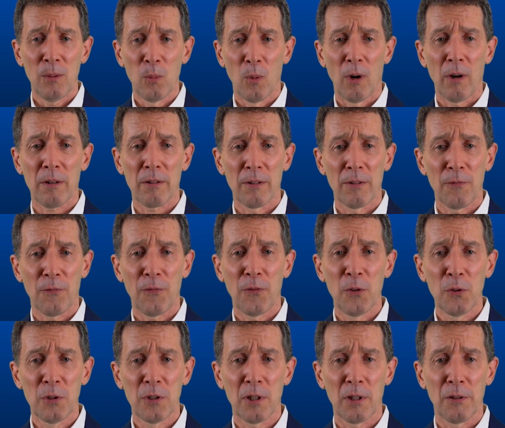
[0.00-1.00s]
water, and
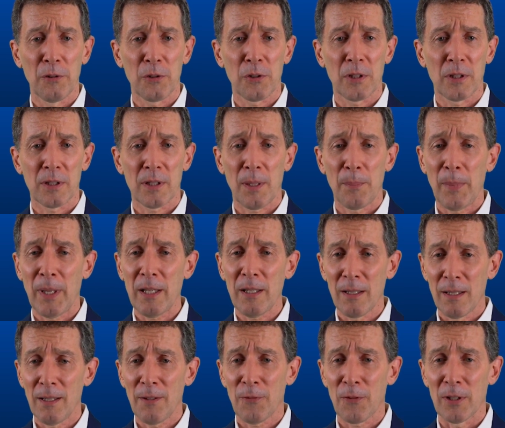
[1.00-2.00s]
food solutions that make a
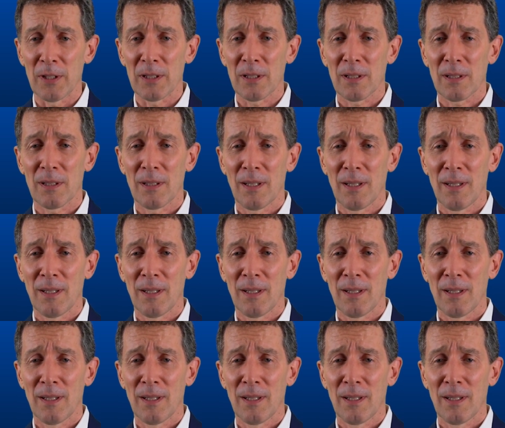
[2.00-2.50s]
difference.